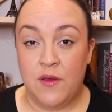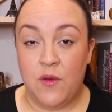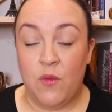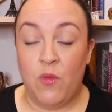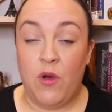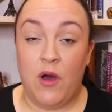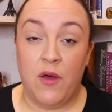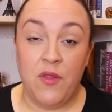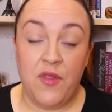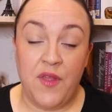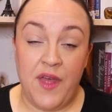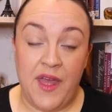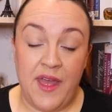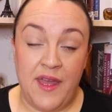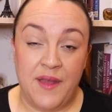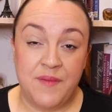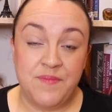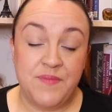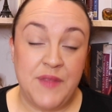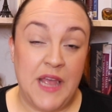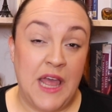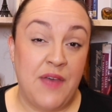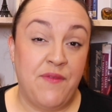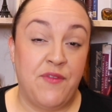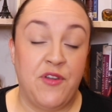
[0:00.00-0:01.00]
While there,
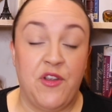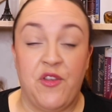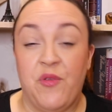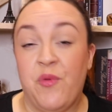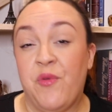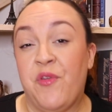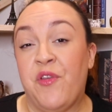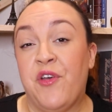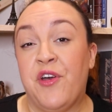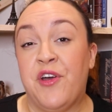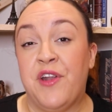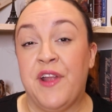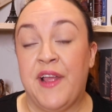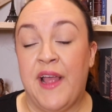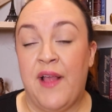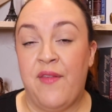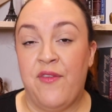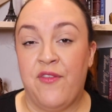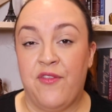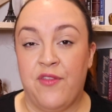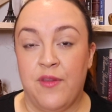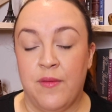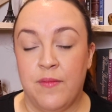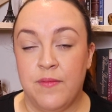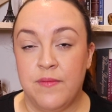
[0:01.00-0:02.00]
evidence was heard
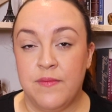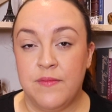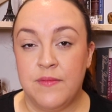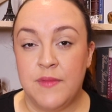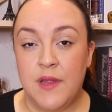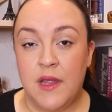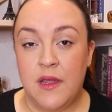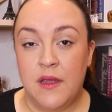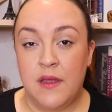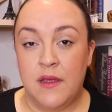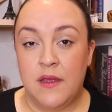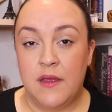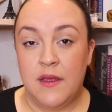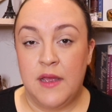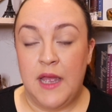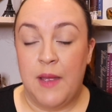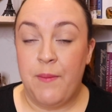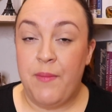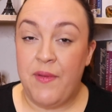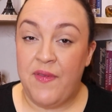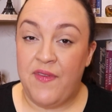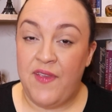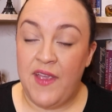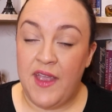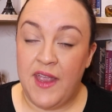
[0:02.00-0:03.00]
against them. In
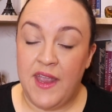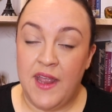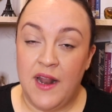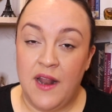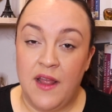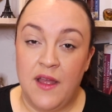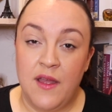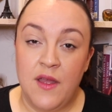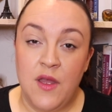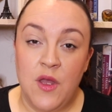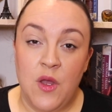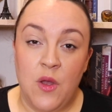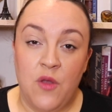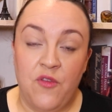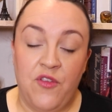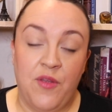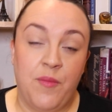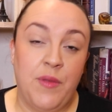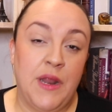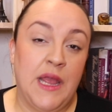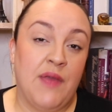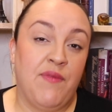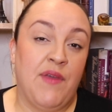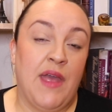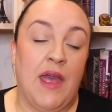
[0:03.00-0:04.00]
particular,
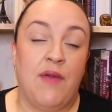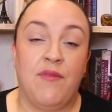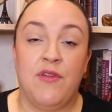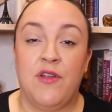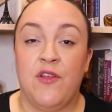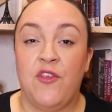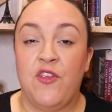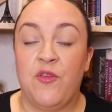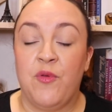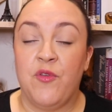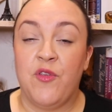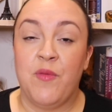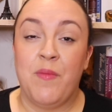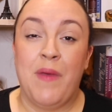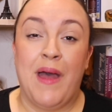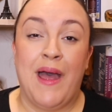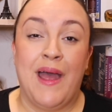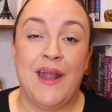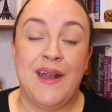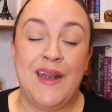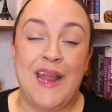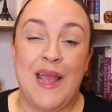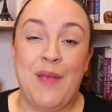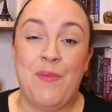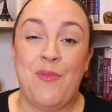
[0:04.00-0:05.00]
somebody giving evidence was a
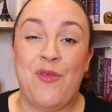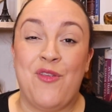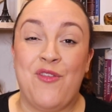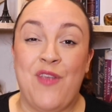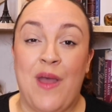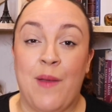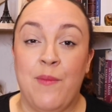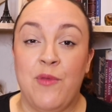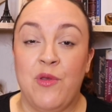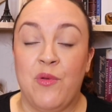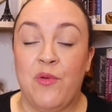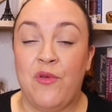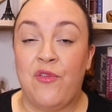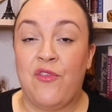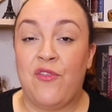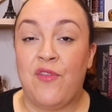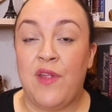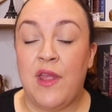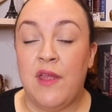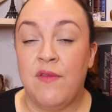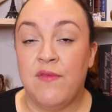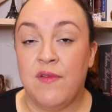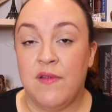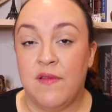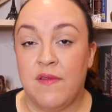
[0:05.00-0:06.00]
man named Samuel
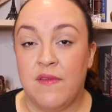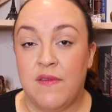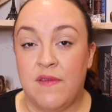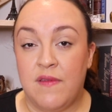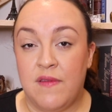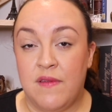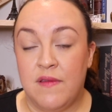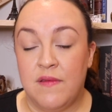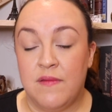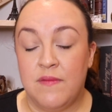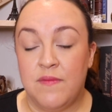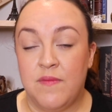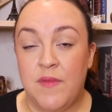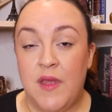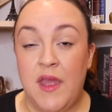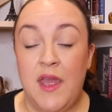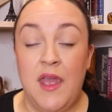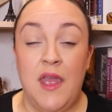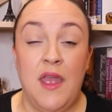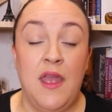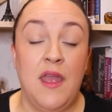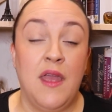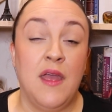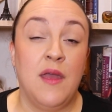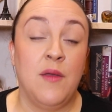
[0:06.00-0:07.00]
Stevens.
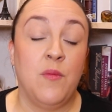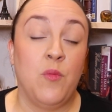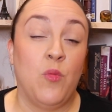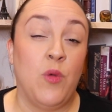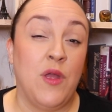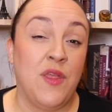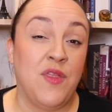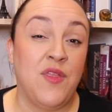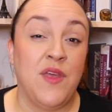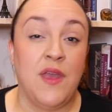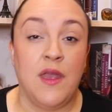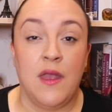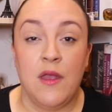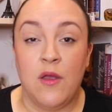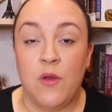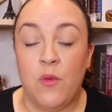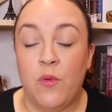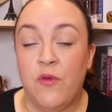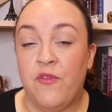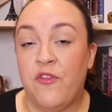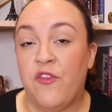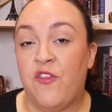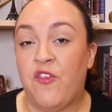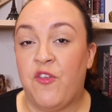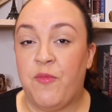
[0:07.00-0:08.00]
He, we think,
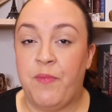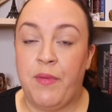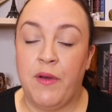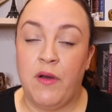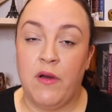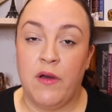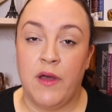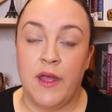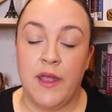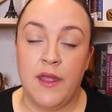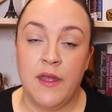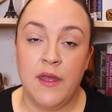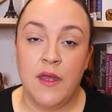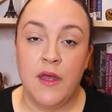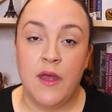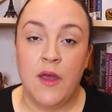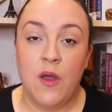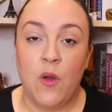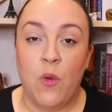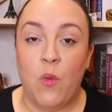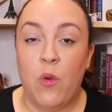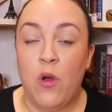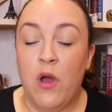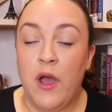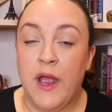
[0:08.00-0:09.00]
was a spy
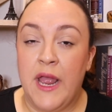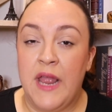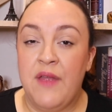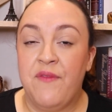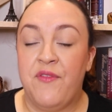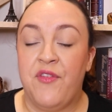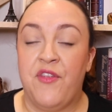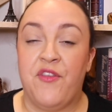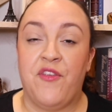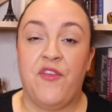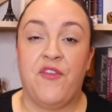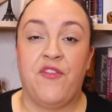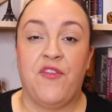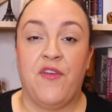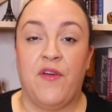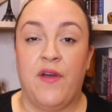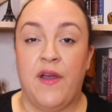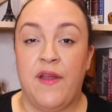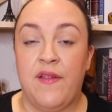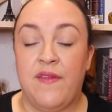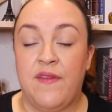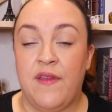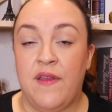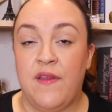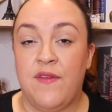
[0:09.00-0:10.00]
working for the
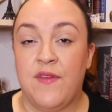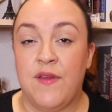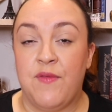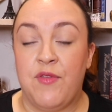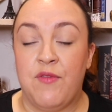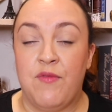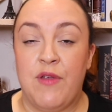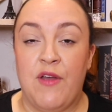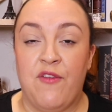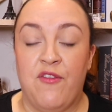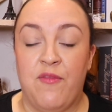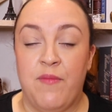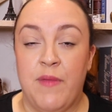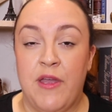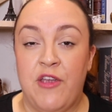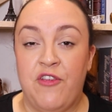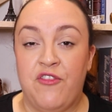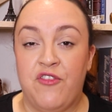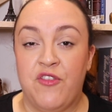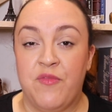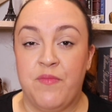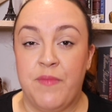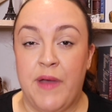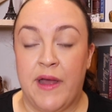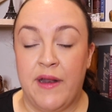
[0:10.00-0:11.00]
Societies of the
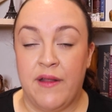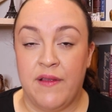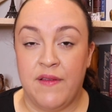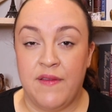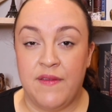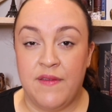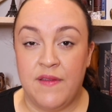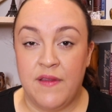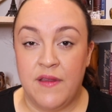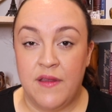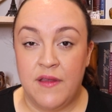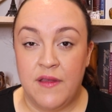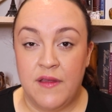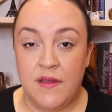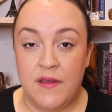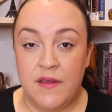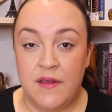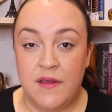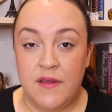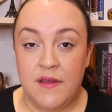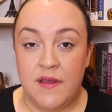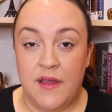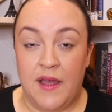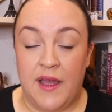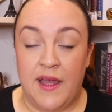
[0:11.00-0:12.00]
Reformation of Manners,
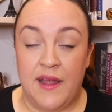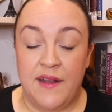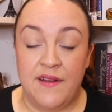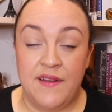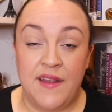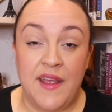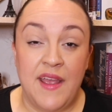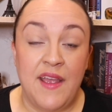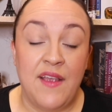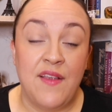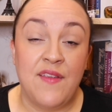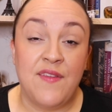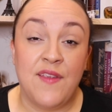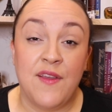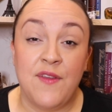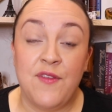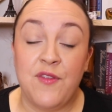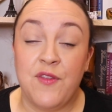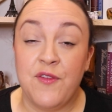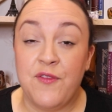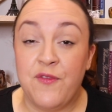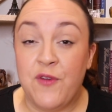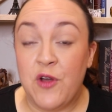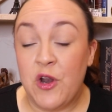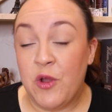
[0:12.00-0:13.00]
and he says
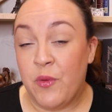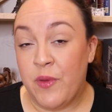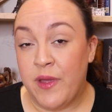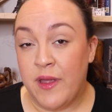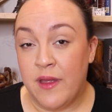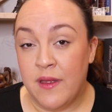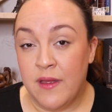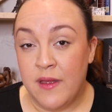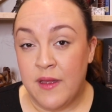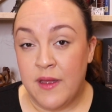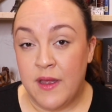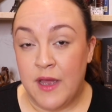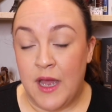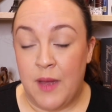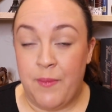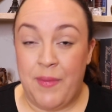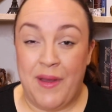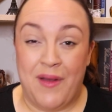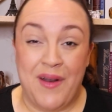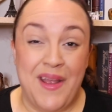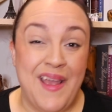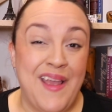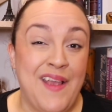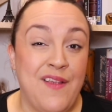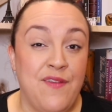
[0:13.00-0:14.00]
the following
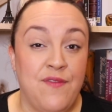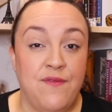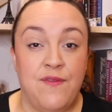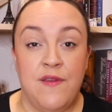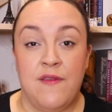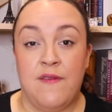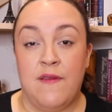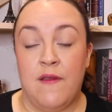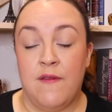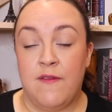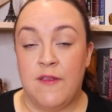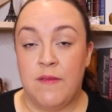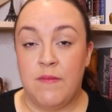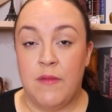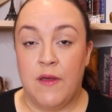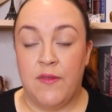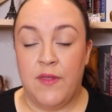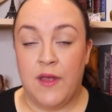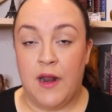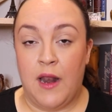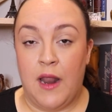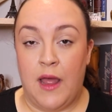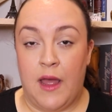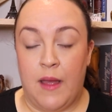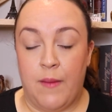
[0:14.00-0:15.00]
about his visit to
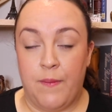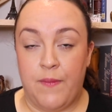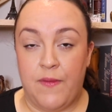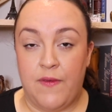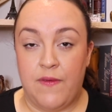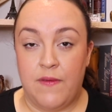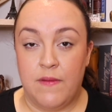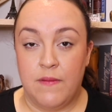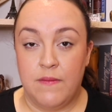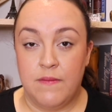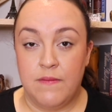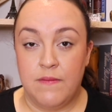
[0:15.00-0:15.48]
Mother Clap's.